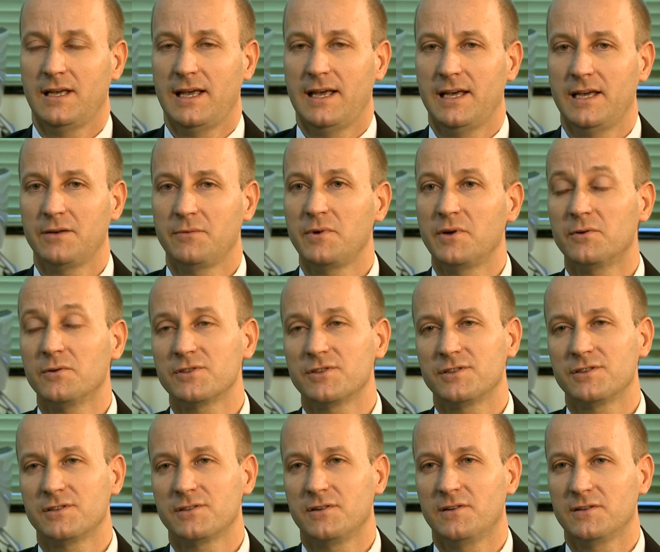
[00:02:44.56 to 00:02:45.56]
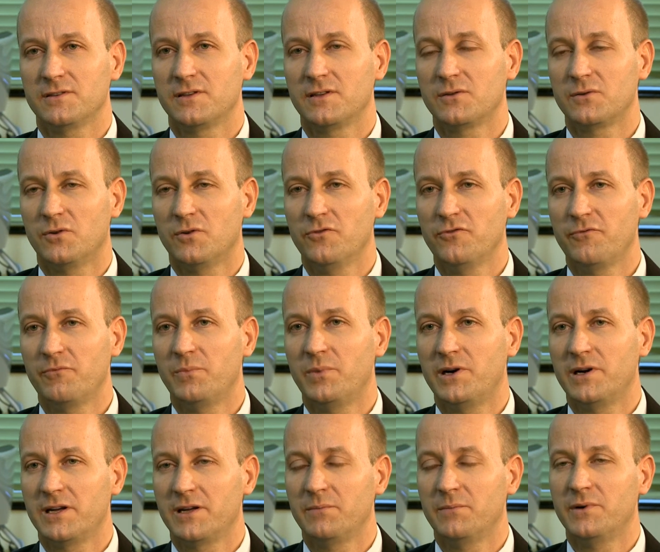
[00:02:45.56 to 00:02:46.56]
And we also started off
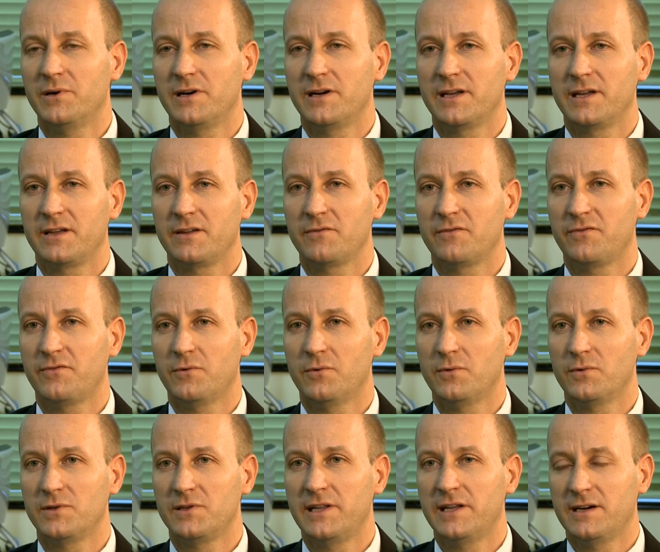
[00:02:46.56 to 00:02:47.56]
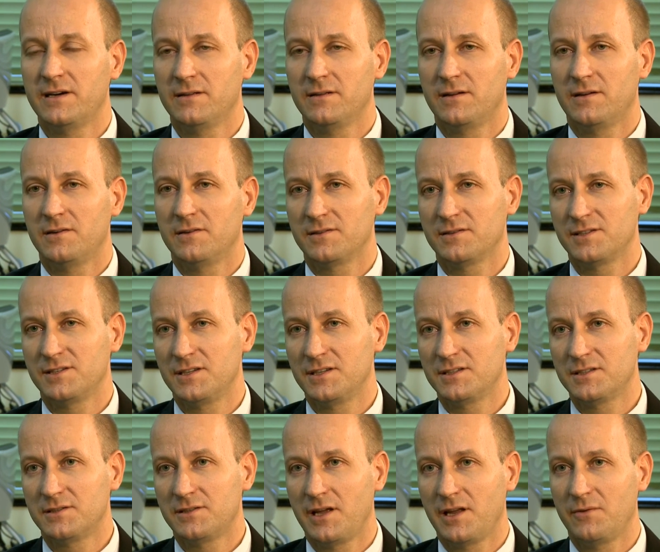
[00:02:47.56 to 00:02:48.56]
by buying 4 Dell
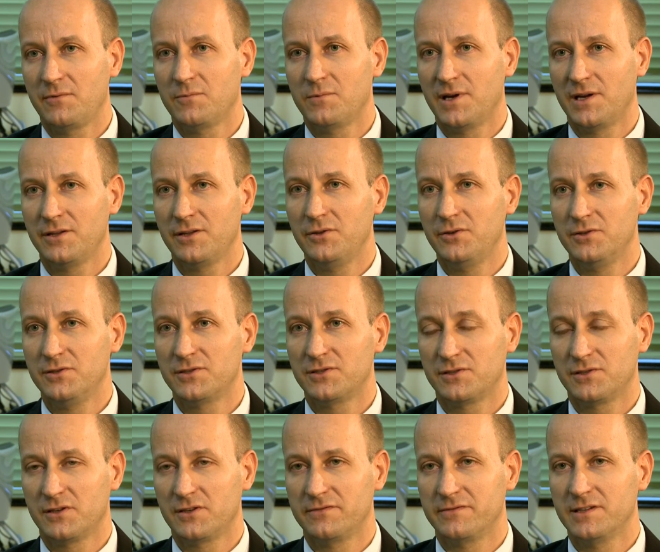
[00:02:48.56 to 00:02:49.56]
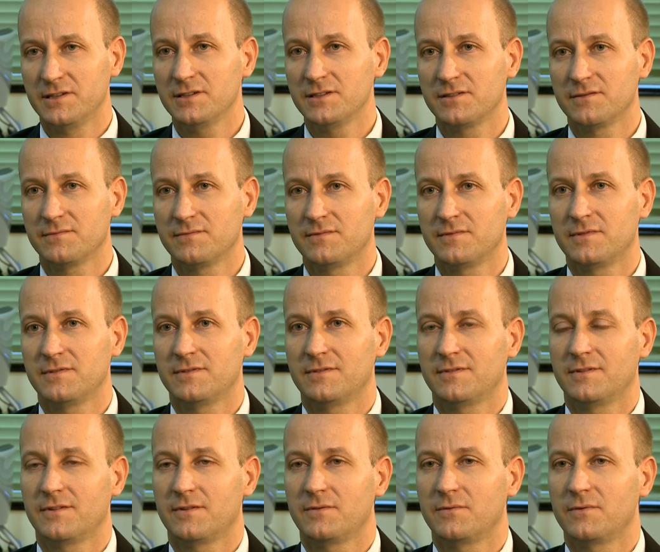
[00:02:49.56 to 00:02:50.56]
R610 one-use servers
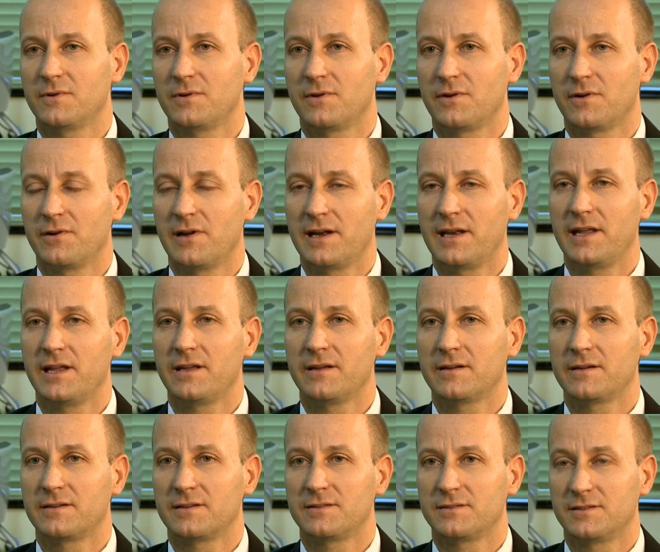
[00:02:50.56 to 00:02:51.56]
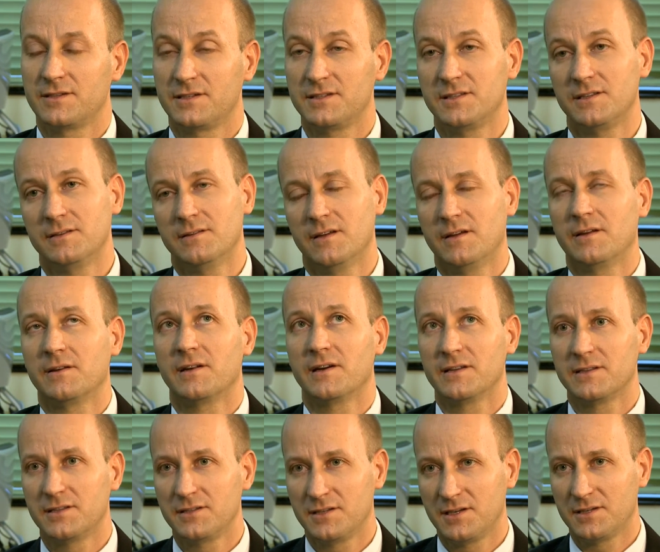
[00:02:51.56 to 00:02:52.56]
running
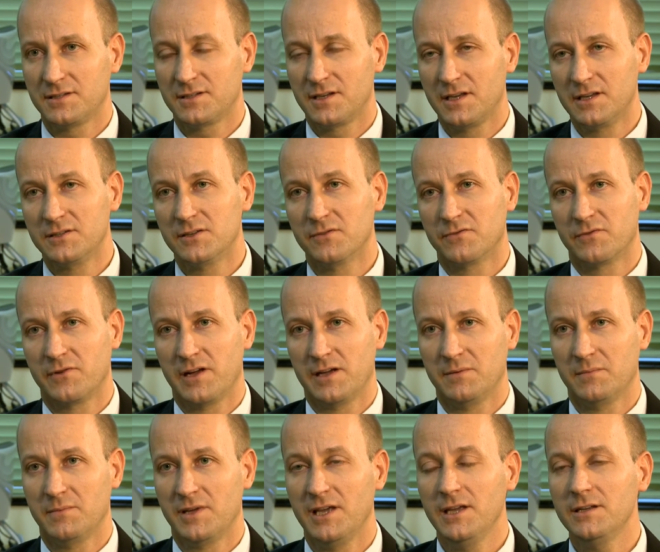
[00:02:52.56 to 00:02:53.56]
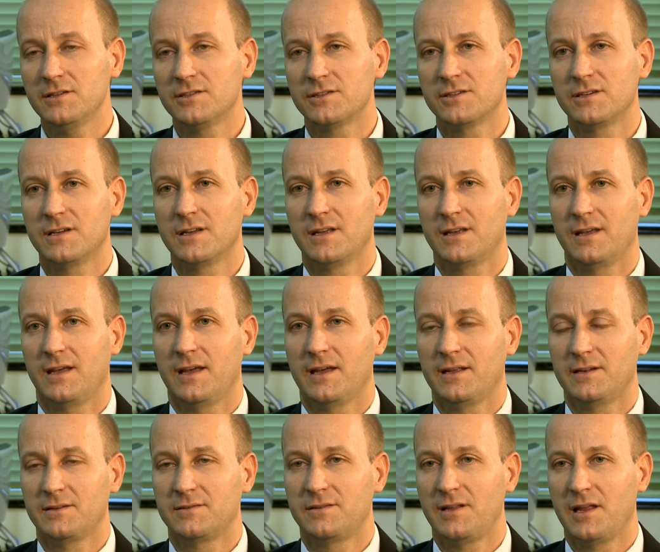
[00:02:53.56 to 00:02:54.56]
96 gigs of RAM each
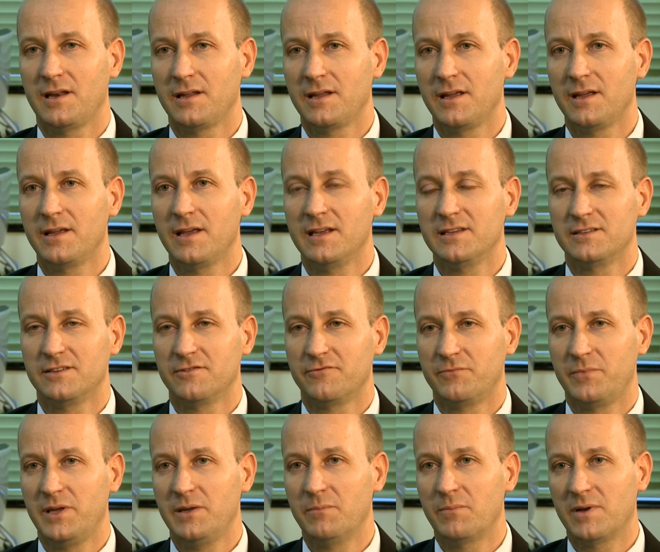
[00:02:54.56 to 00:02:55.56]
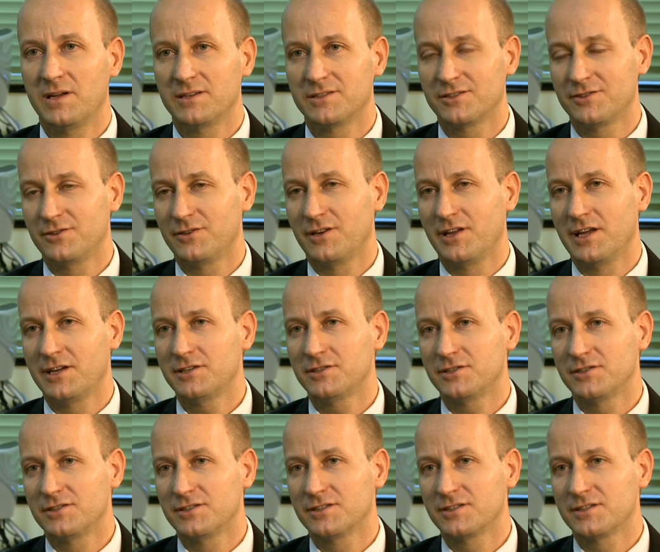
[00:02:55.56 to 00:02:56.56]
and 10 gig SFP plus
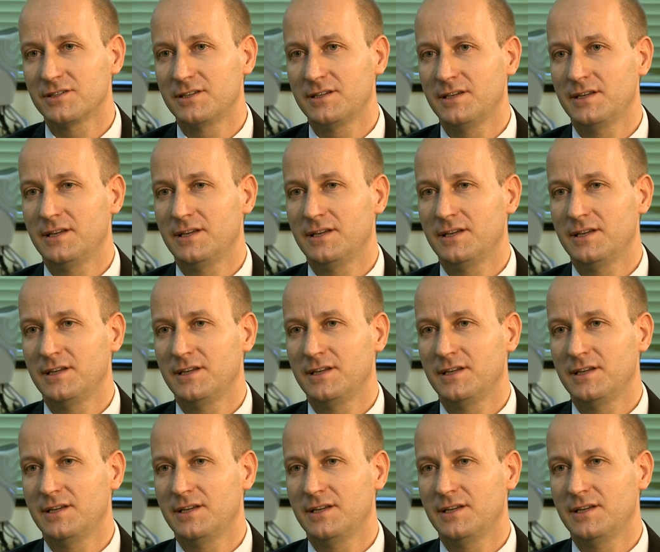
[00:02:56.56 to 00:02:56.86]
connections.